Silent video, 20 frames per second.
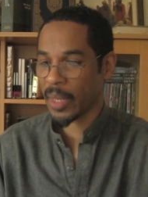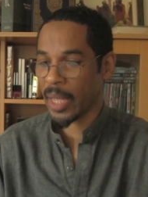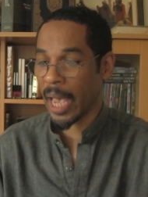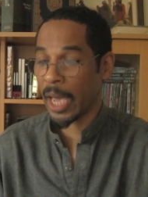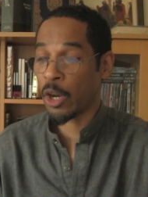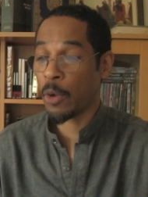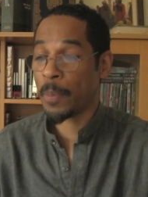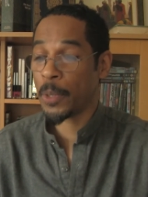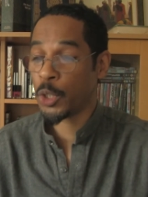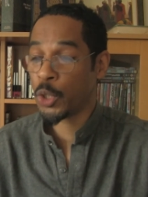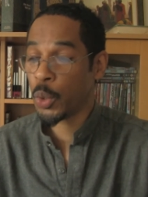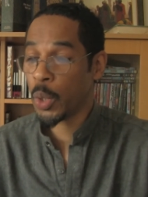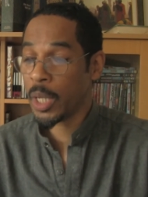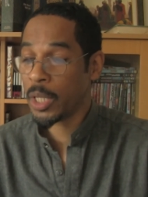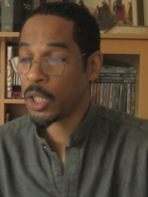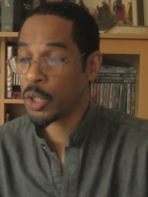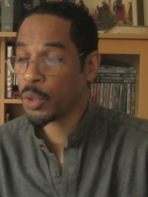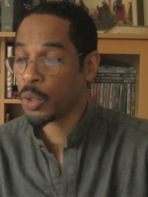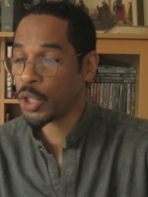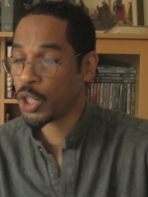an
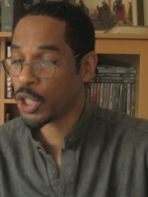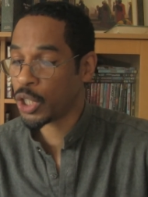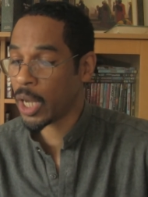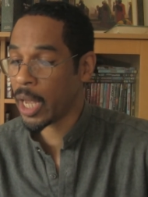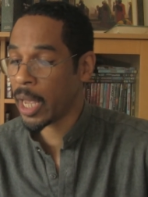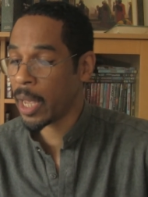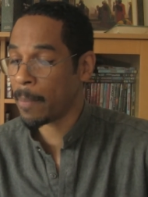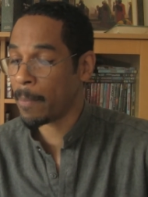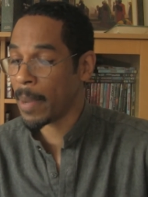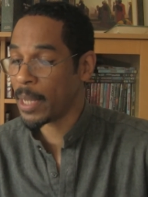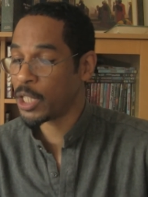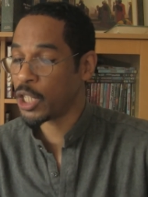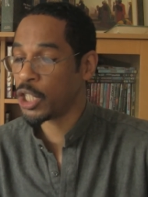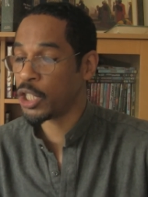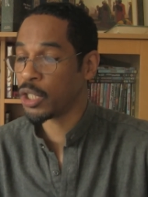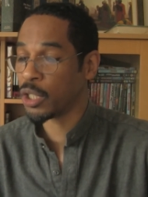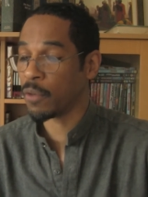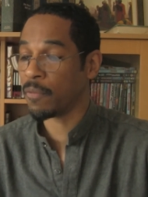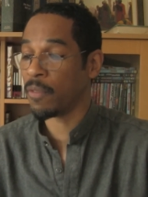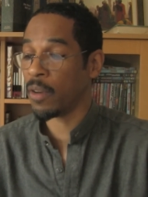opportunity to share
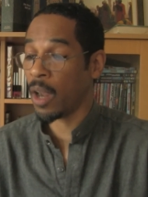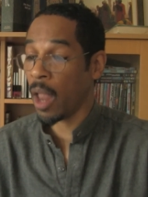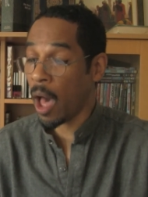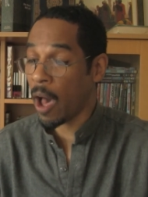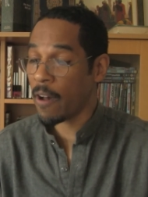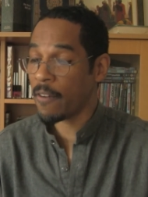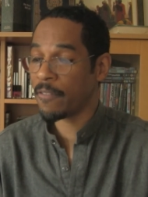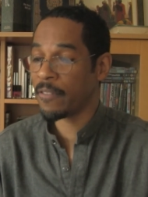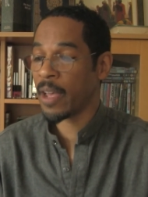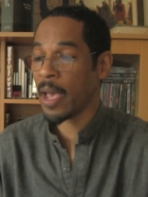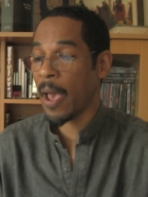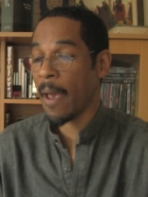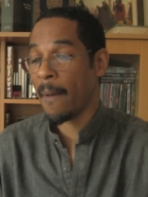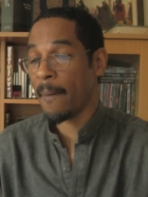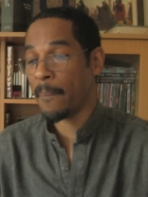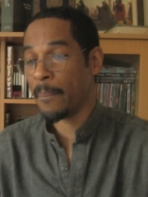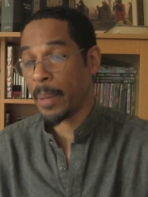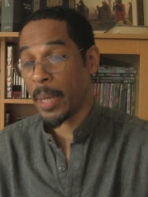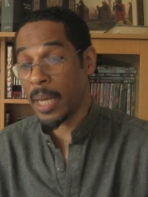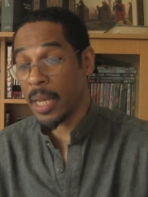messages of love,
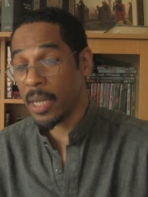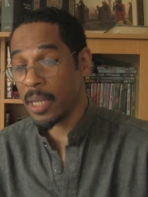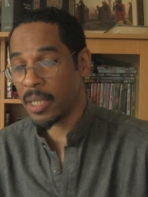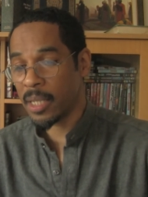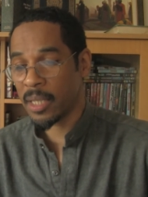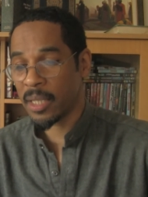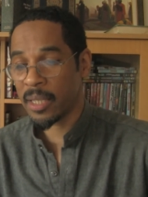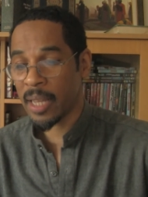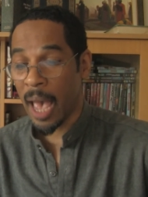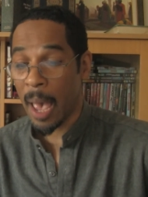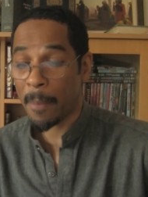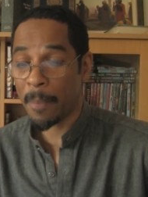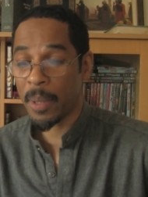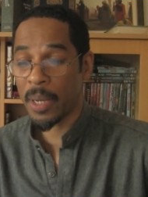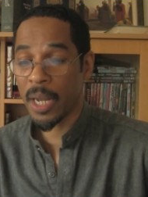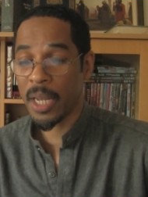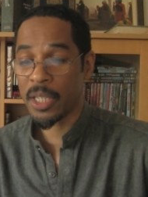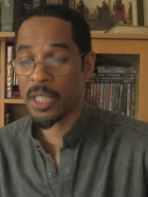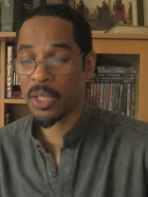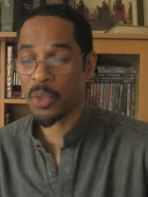peace,
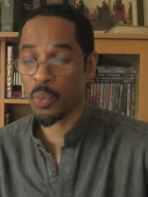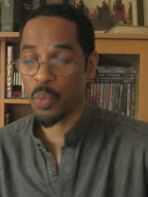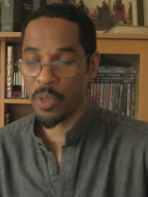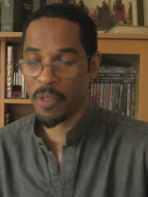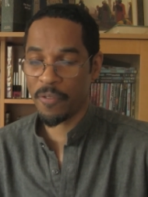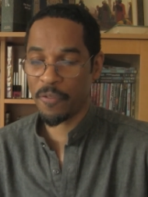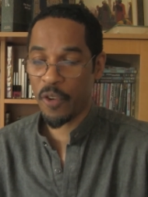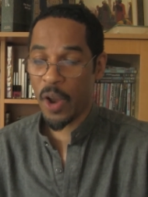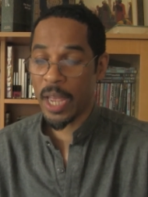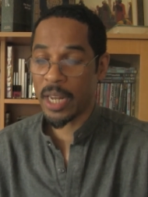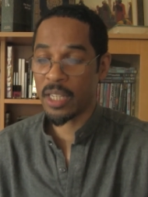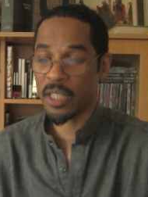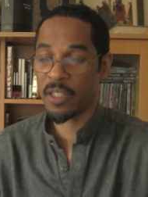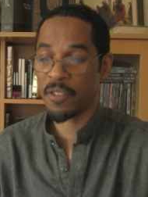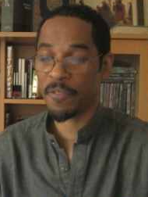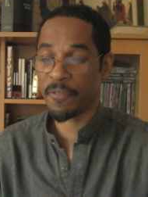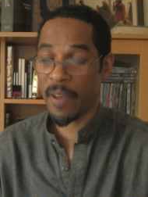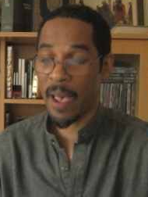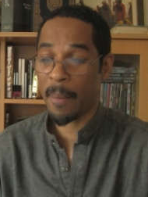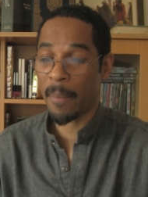happiness with
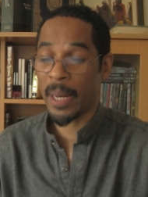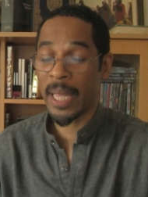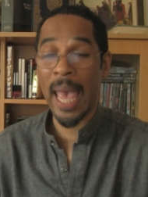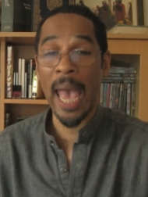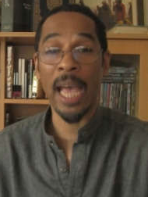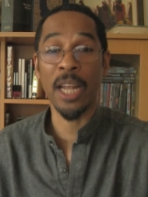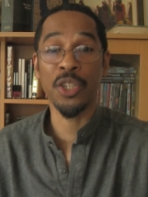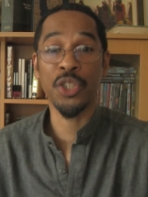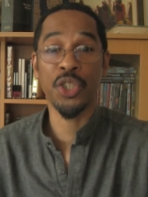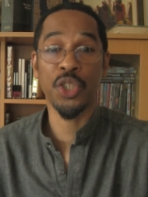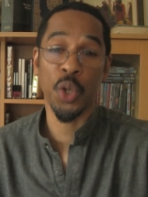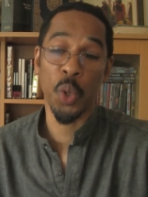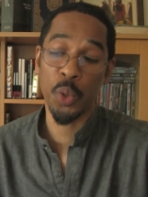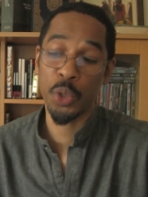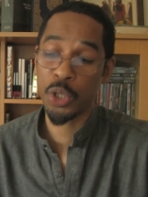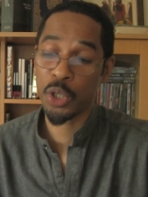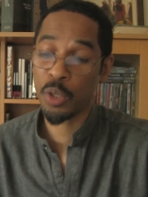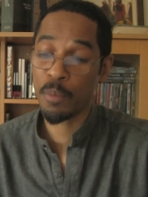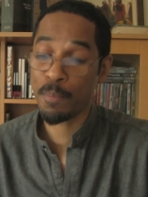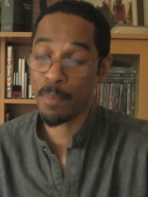friends, family, and
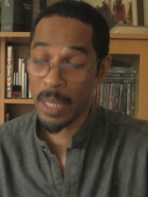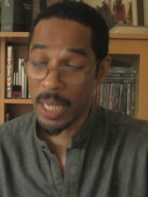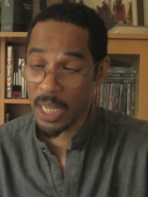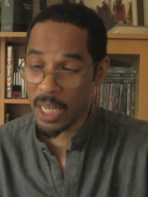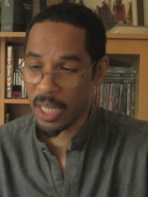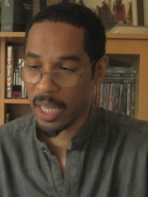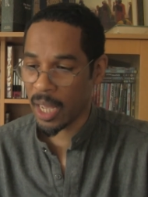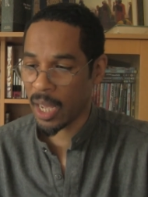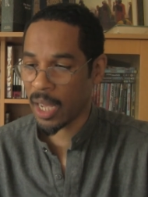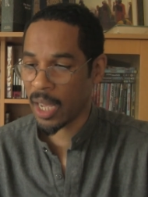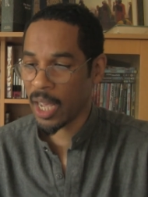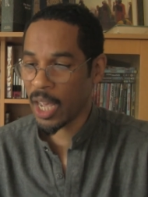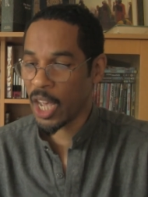social media,